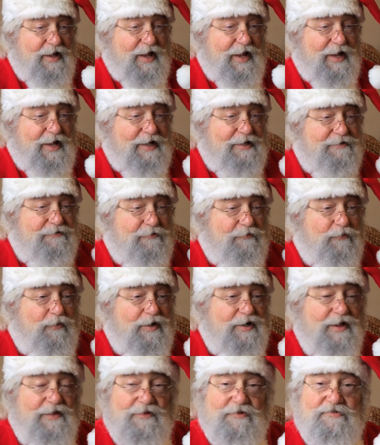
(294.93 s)
And
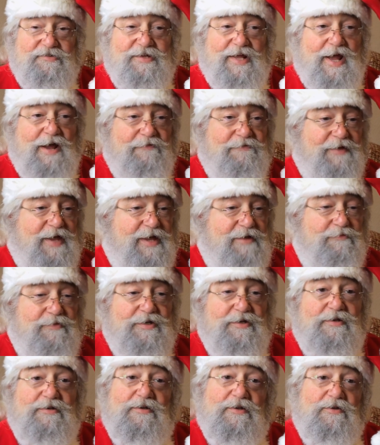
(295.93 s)
one of the staff came
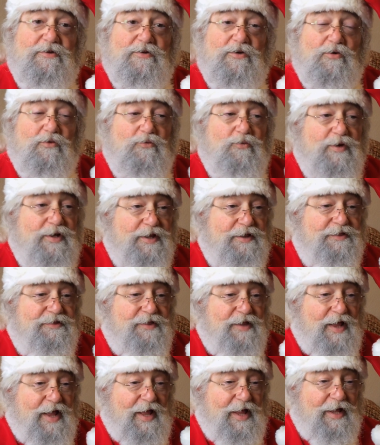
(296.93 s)
in
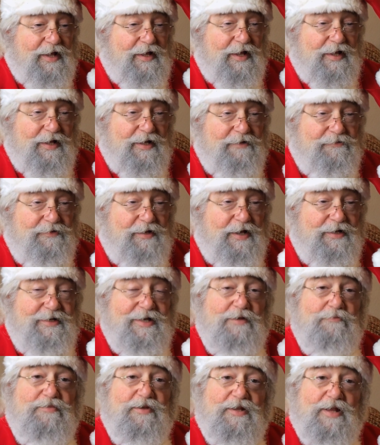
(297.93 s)
with a
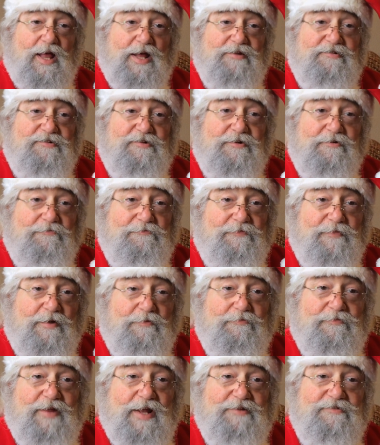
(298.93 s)
nebulizer.
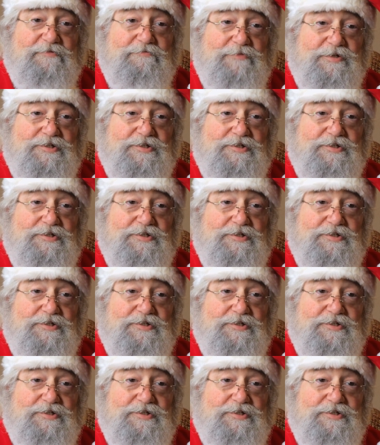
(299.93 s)
That's a